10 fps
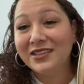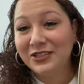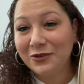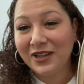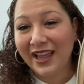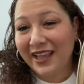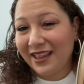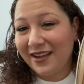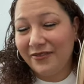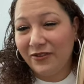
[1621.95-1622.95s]
do like it.
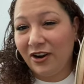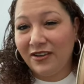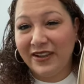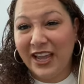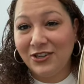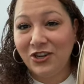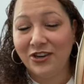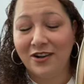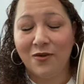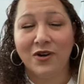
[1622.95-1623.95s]
Like if you're on vacation,
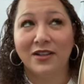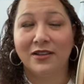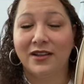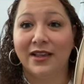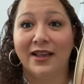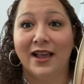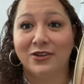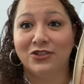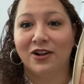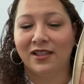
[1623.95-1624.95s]
you don't want to look
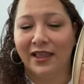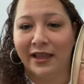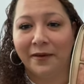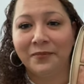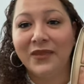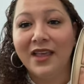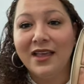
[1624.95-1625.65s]
extra glam.